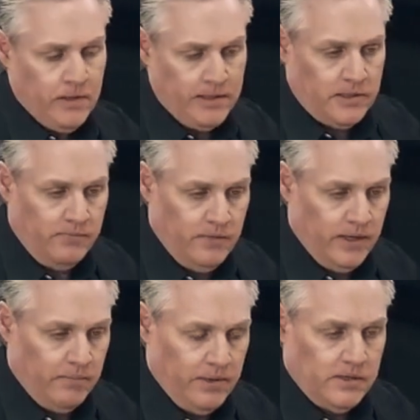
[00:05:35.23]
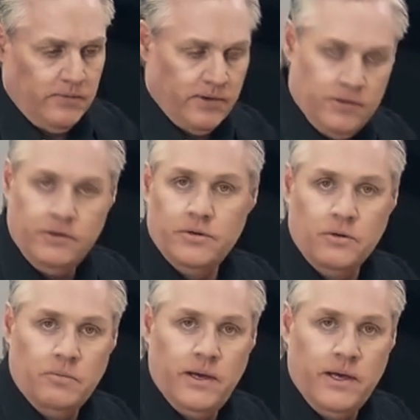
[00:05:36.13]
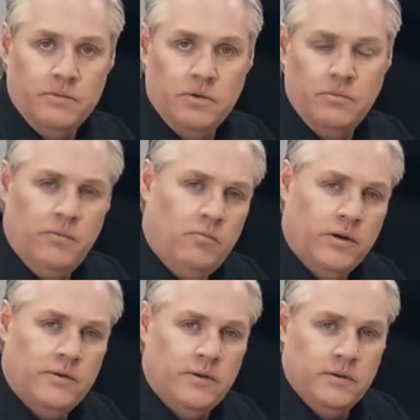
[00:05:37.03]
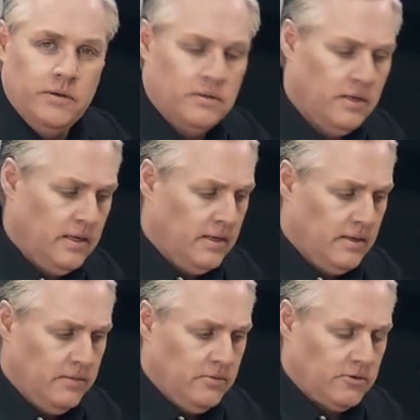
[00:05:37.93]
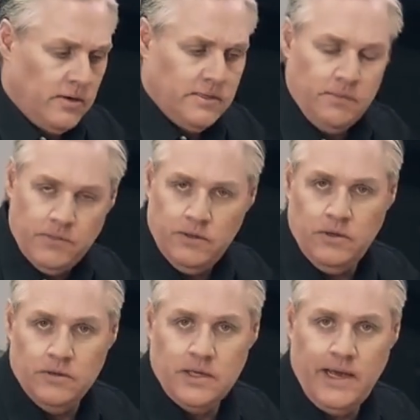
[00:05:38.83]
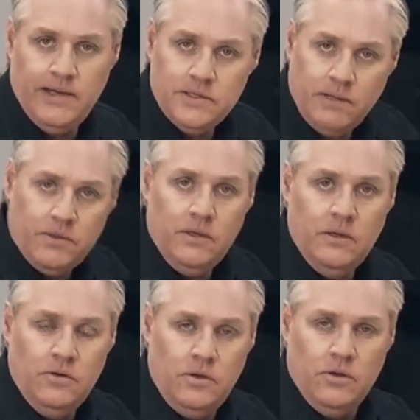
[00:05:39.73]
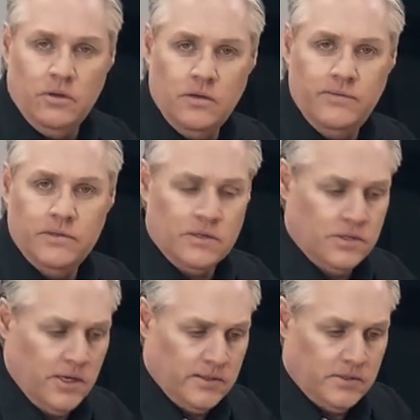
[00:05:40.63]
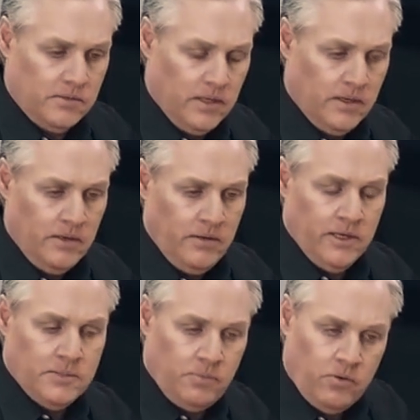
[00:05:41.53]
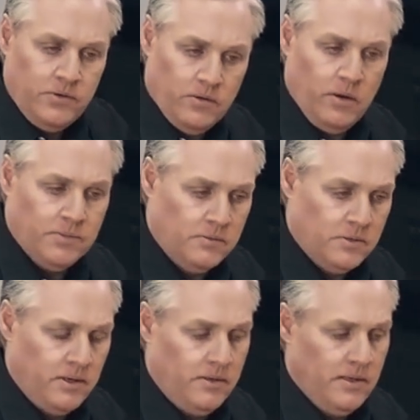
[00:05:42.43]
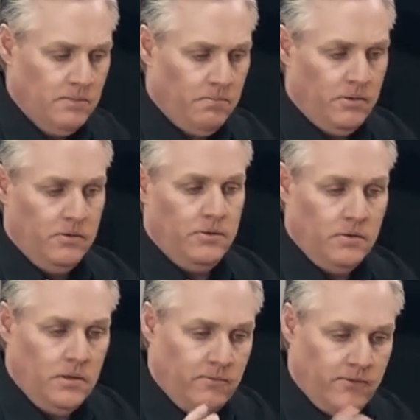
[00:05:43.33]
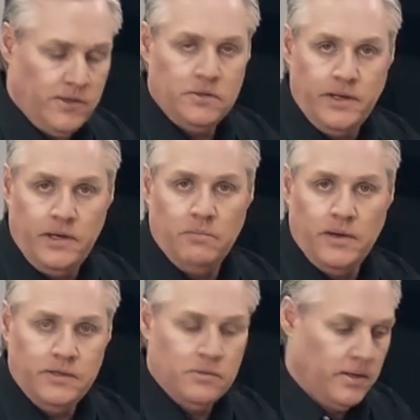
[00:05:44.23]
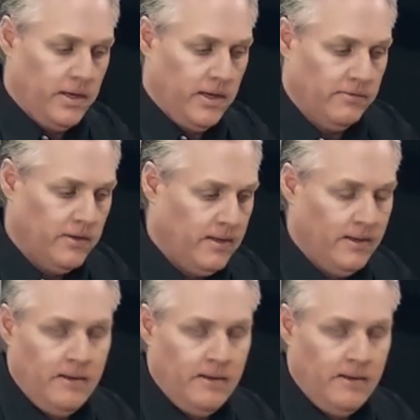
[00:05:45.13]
But it's a very traditional page. What we wanted to do is try something new. So add something new that gives us a chance to explore new options, but it doesn't pollute the professional editing page that we have.